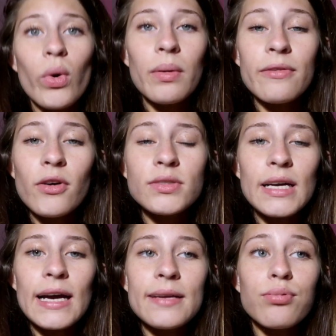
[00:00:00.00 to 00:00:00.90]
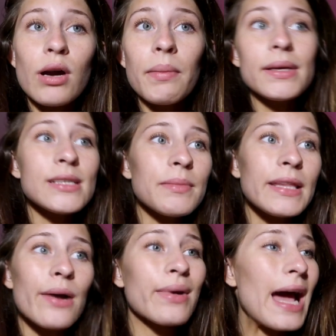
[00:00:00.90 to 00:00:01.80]
Well, my phone died. Probably something
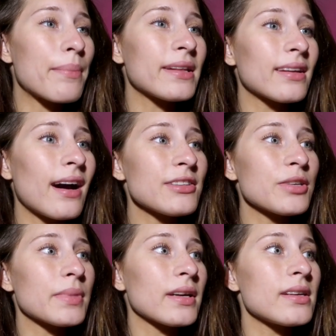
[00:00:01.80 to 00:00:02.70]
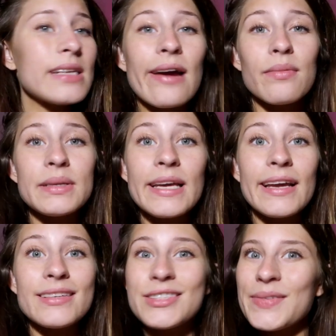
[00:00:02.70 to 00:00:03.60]
that would happen at the concert because I would be
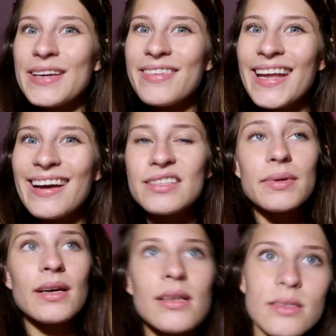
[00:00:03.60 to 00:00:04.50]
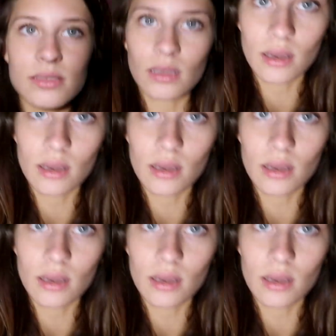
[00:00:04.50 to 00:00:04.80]
taking too many videos because